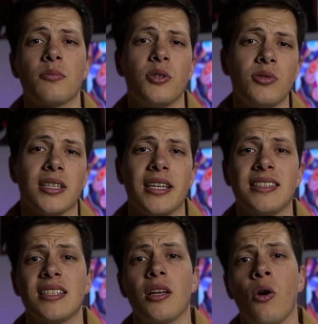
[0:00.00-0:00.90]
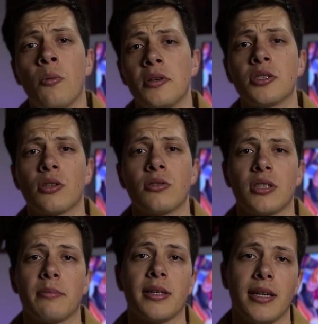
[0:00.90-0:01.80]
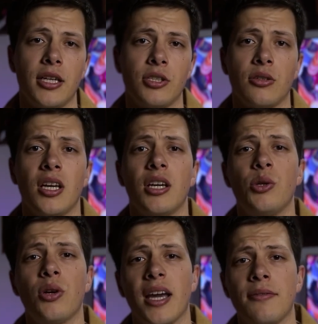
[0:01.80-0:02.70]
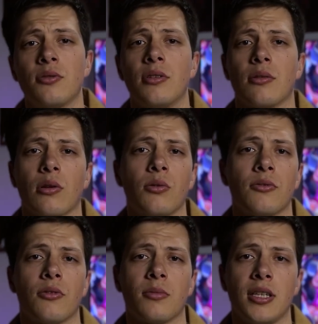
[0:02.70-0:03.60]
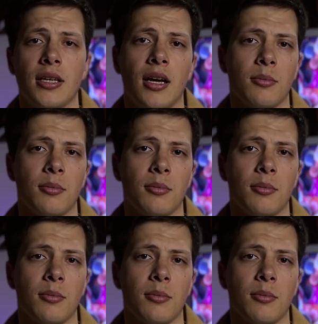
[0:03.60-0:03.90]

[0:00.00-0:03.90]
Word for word: Music is an open source application you have to download from GitHub.